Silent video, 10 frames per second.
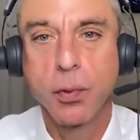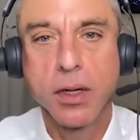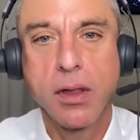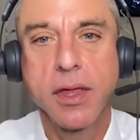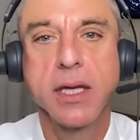one
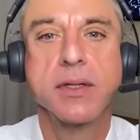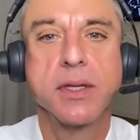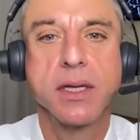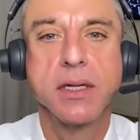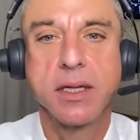of the things
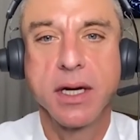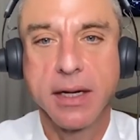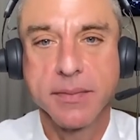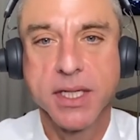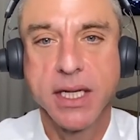that
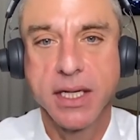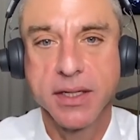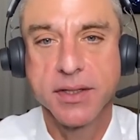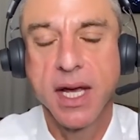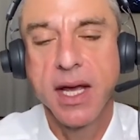I'm seeing
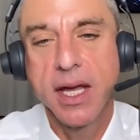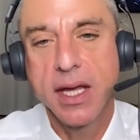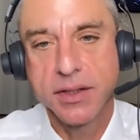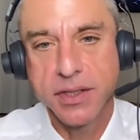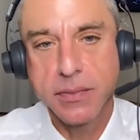is
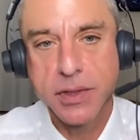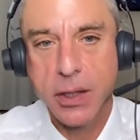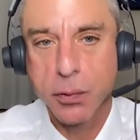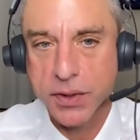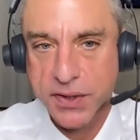it seems like
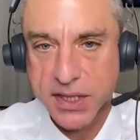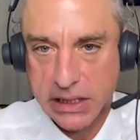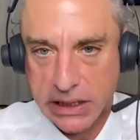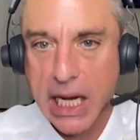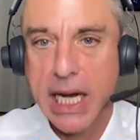we're
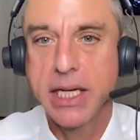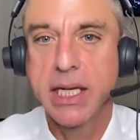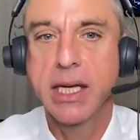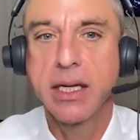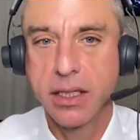
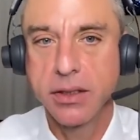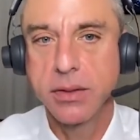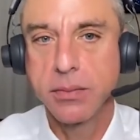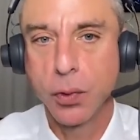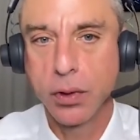sliding into
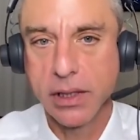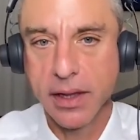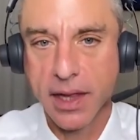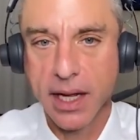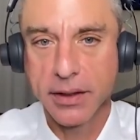more
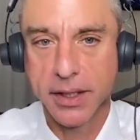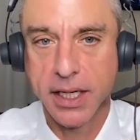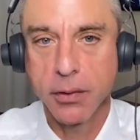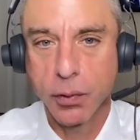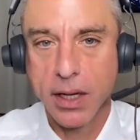lethality
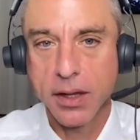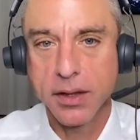rather